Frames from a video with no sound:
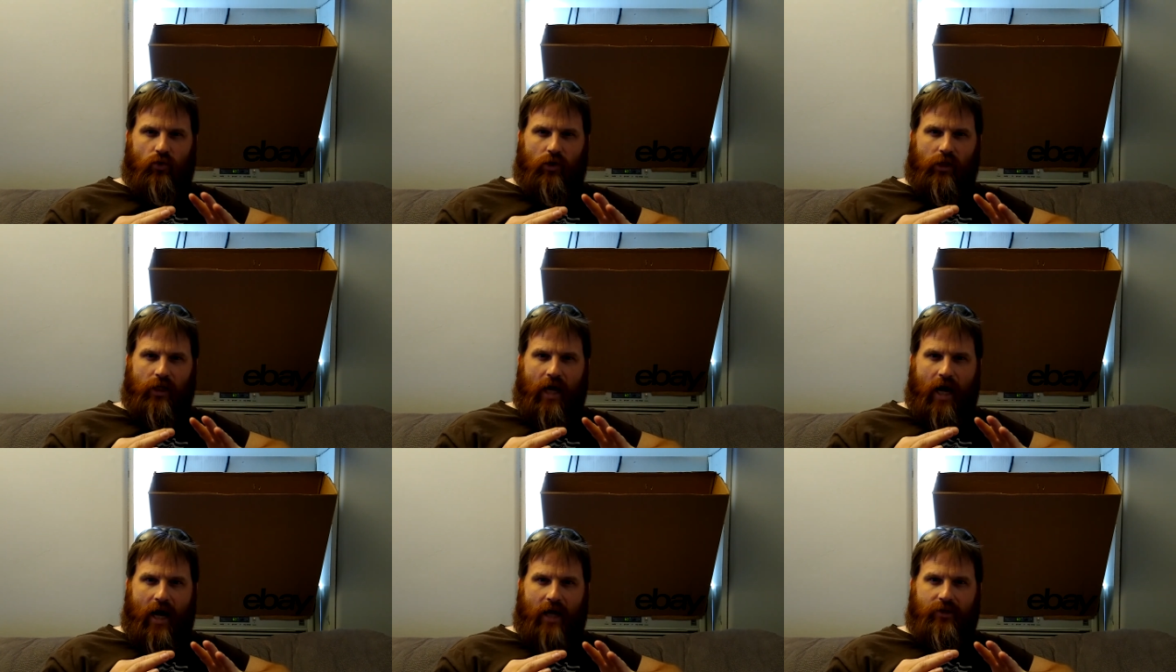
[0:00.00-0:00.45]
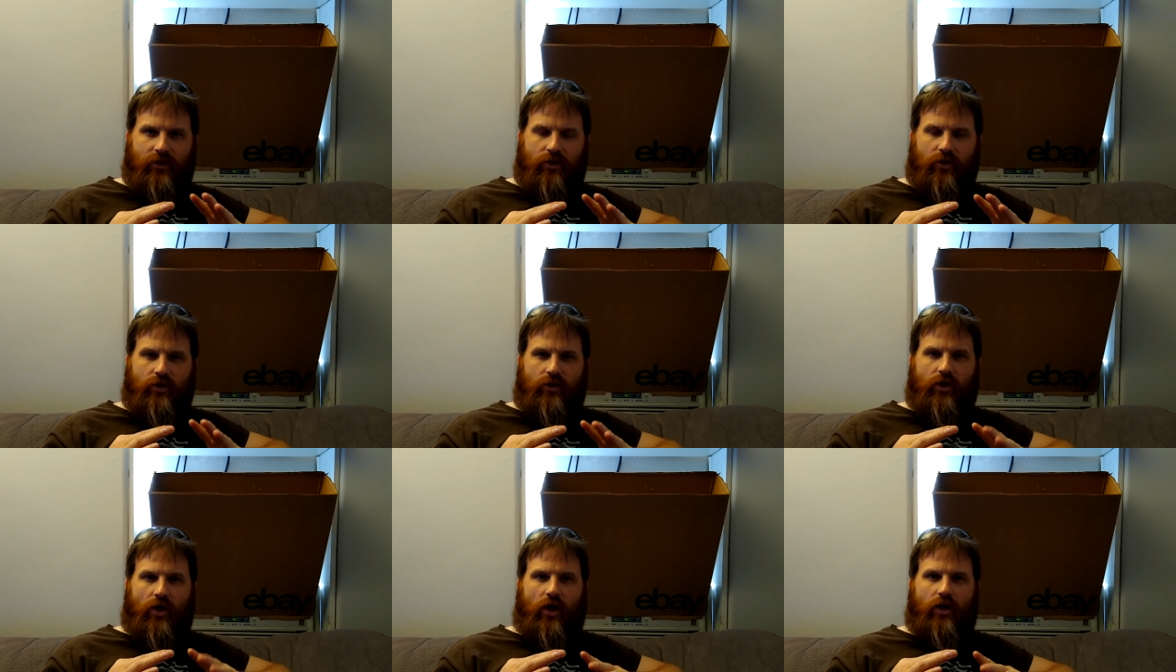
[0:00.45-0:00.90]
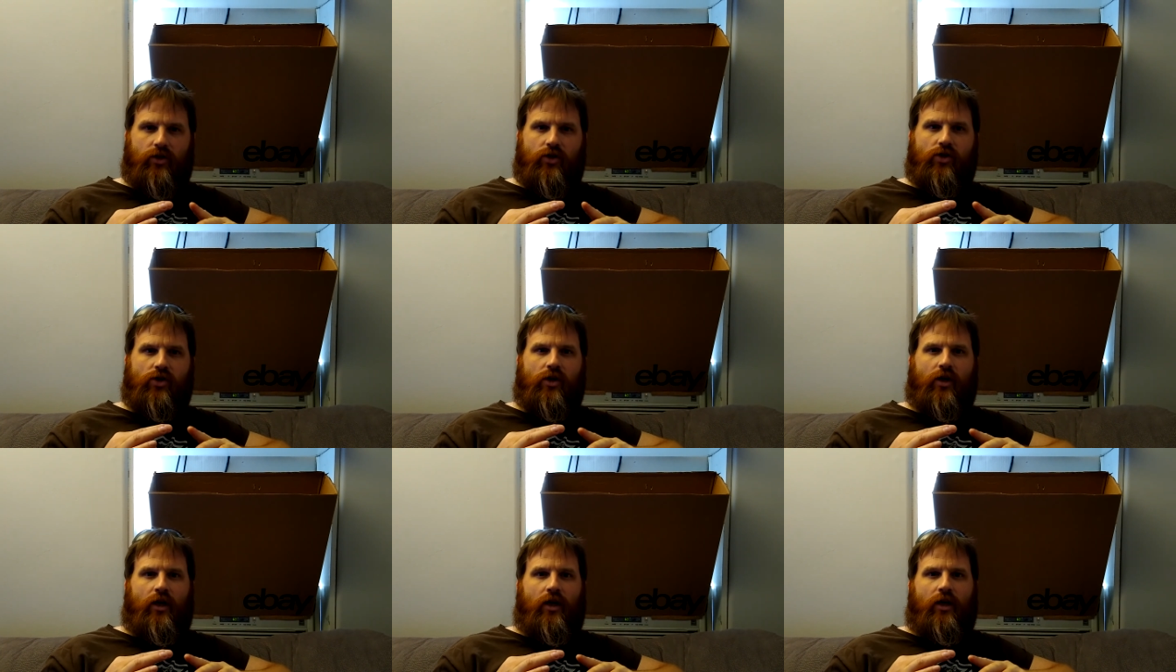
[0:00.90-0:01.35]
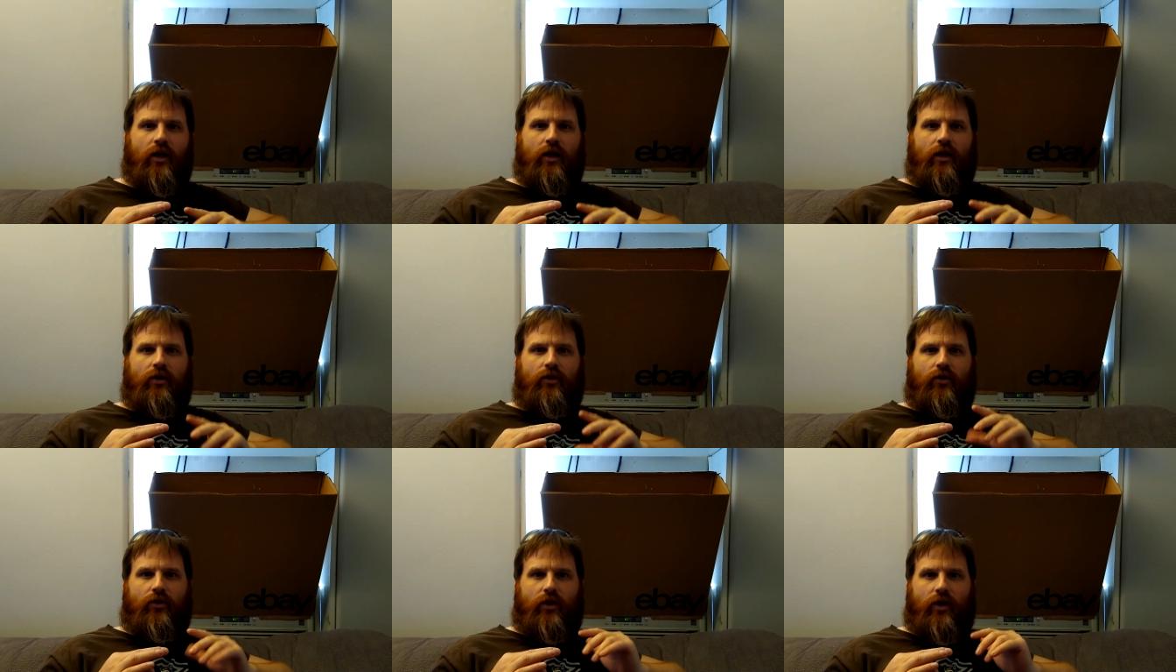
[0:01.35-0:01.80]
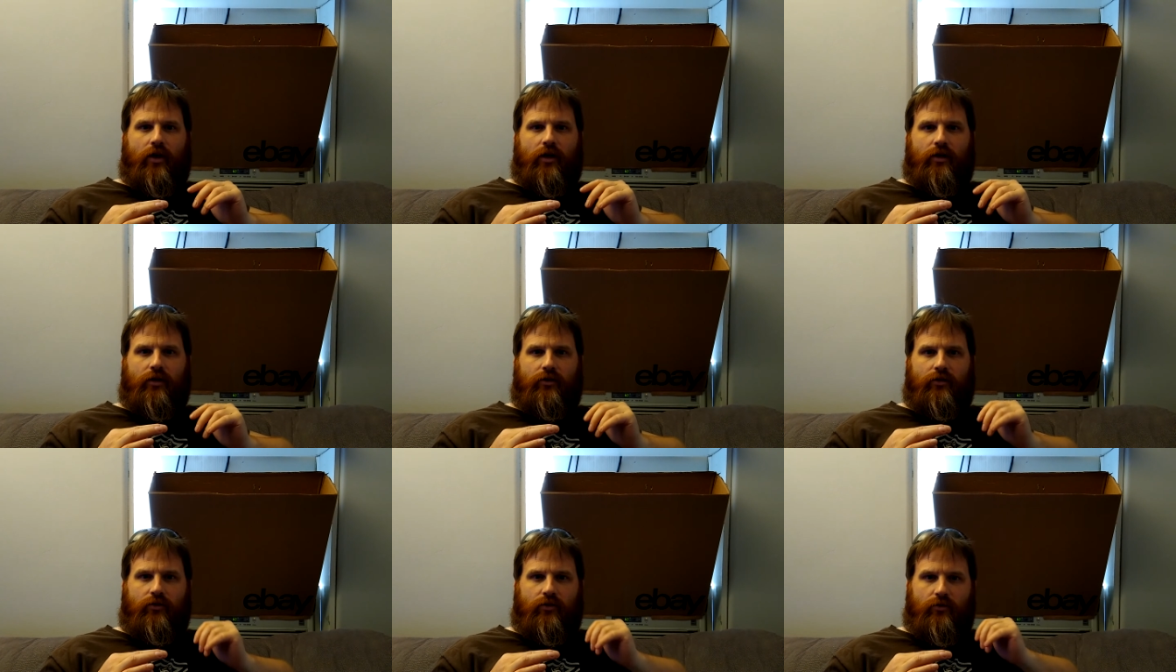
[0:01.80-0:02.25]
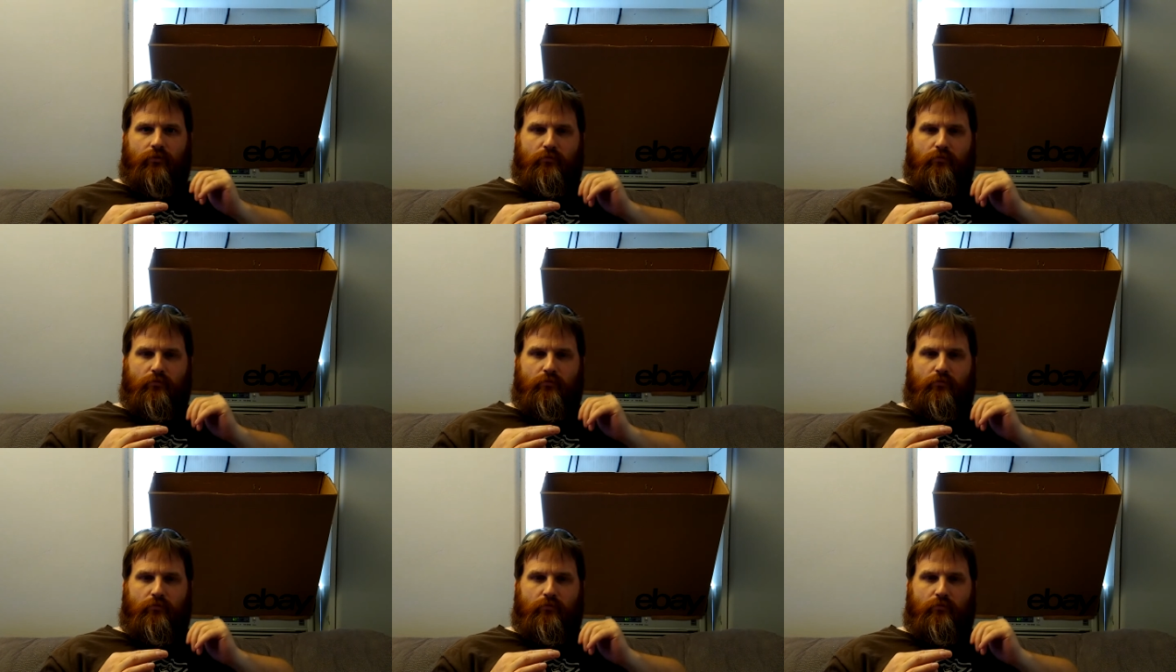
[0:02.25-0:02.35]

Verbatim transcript: really hot to the touch, then